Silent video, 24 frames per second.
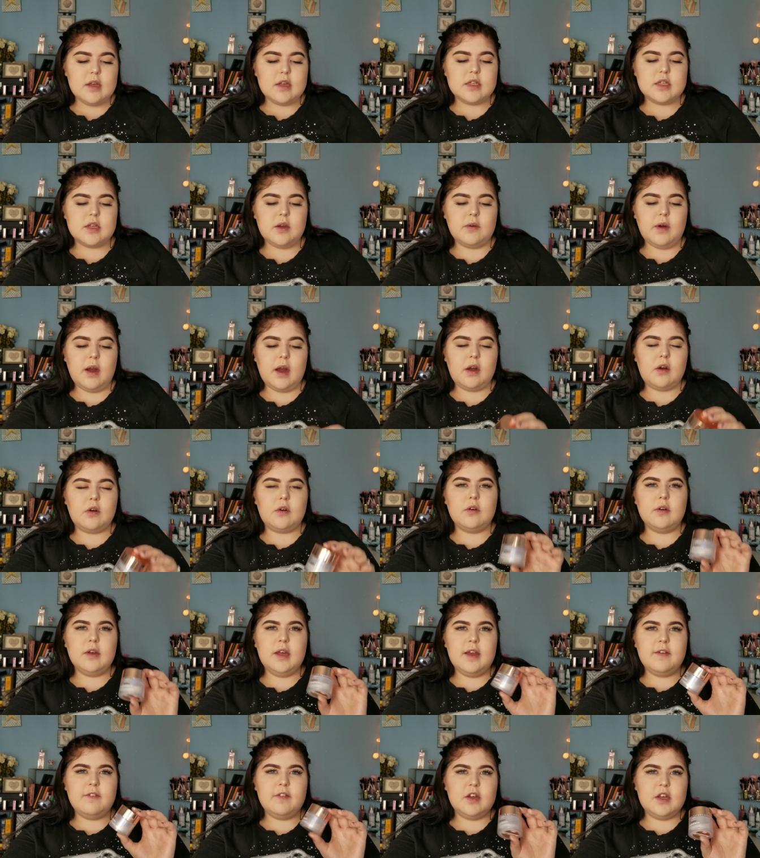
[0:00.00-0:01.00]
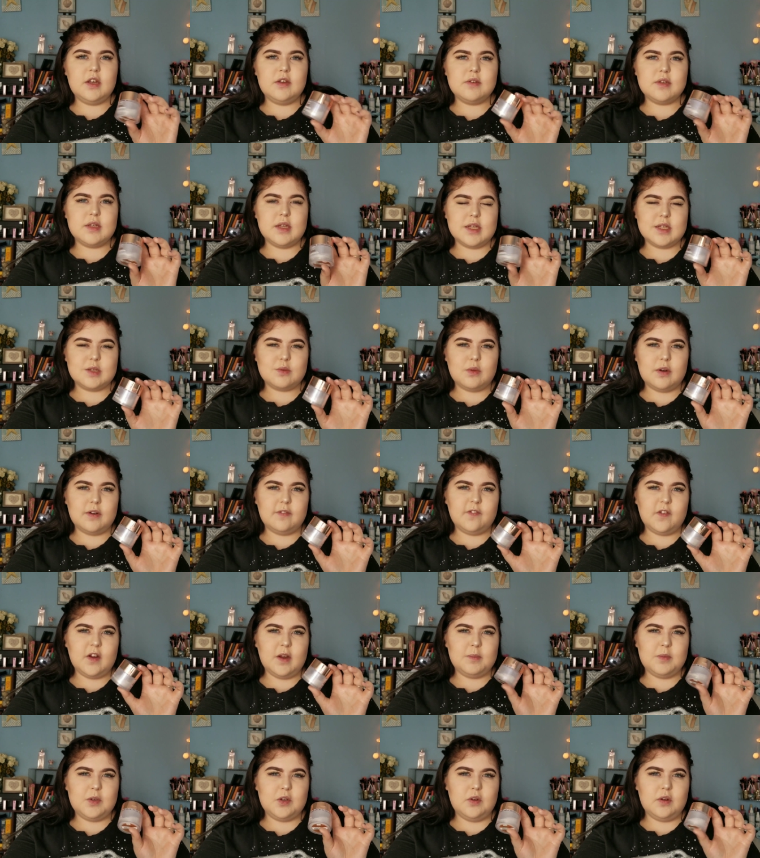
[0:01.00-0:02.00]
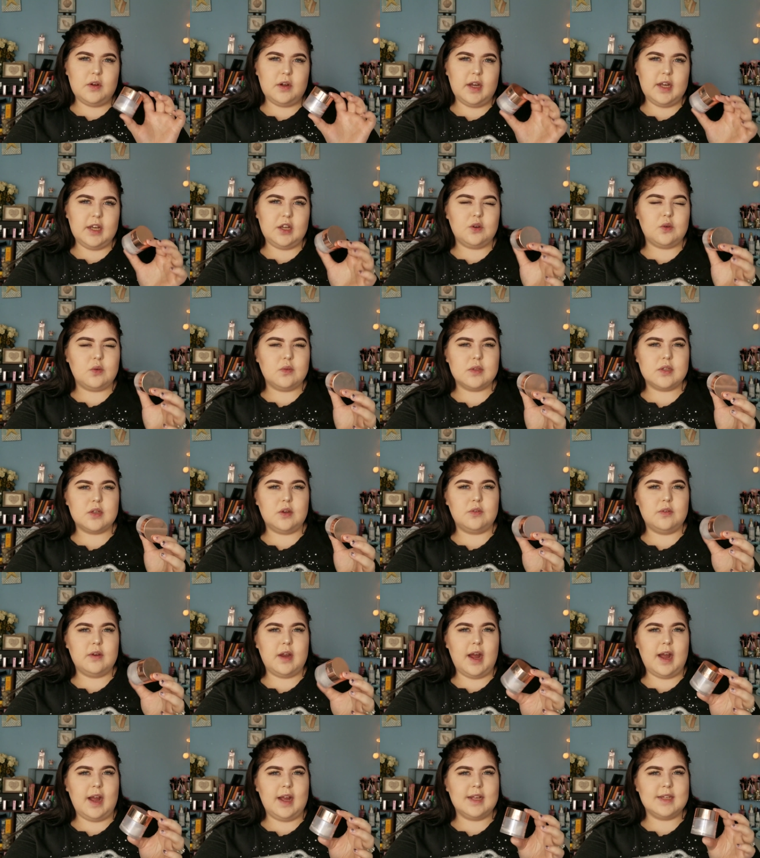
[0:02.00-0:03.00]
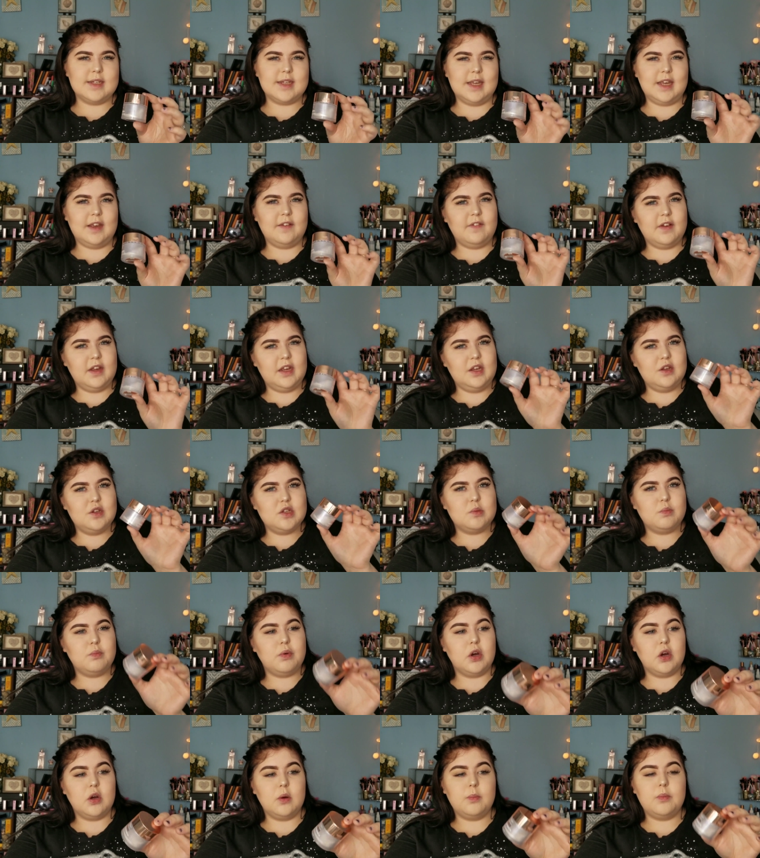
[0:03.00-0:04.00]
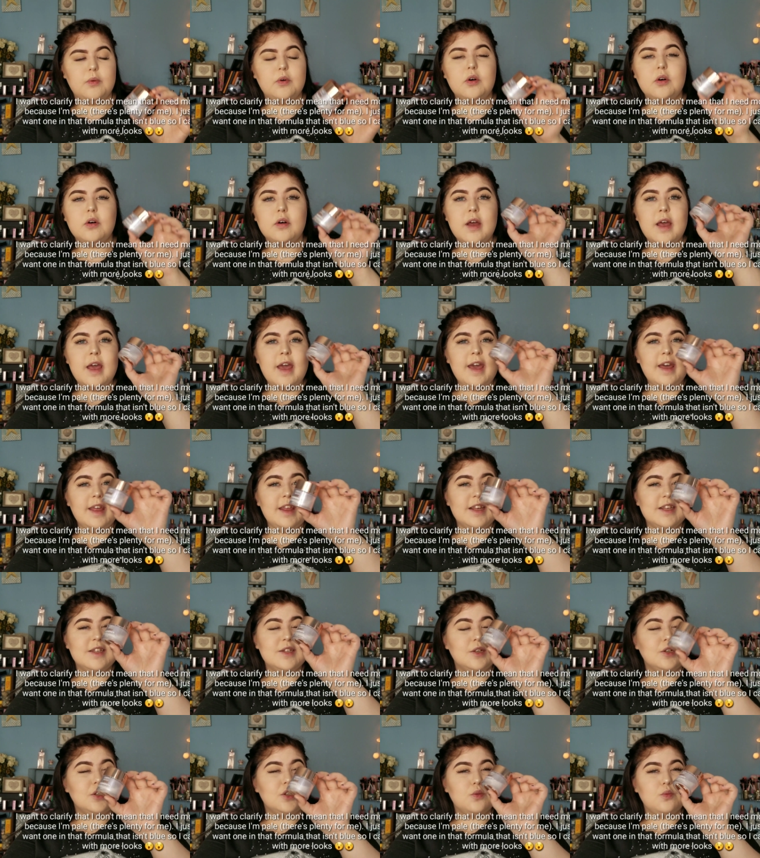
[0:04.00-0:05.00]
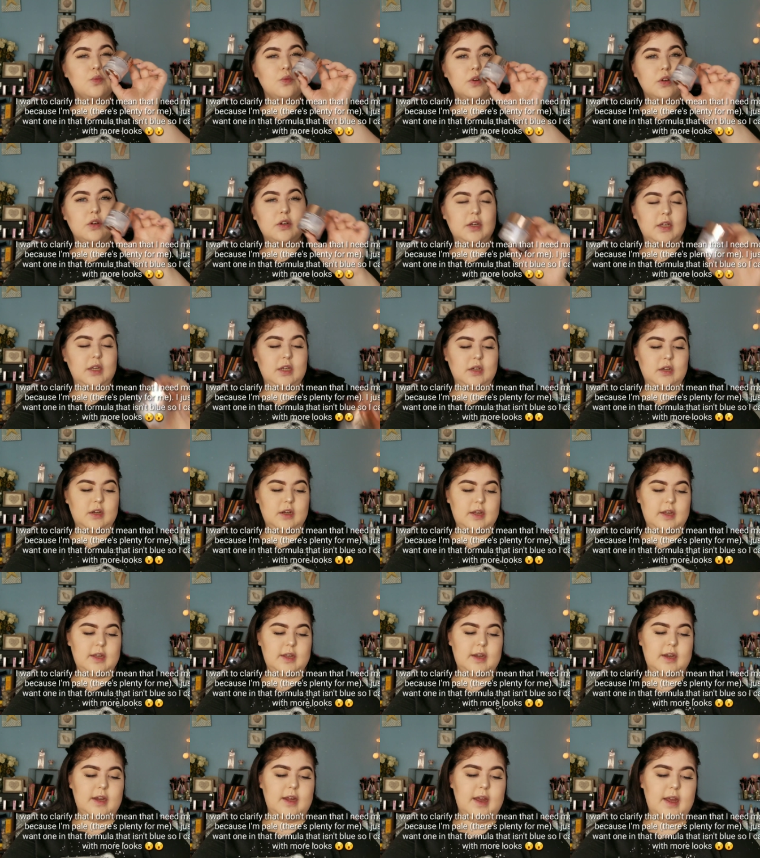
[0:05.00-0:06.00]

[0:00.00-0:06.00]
So I only ever use this whenever I'm doing like cool tone eyes. Like if I use purple, this looks really good.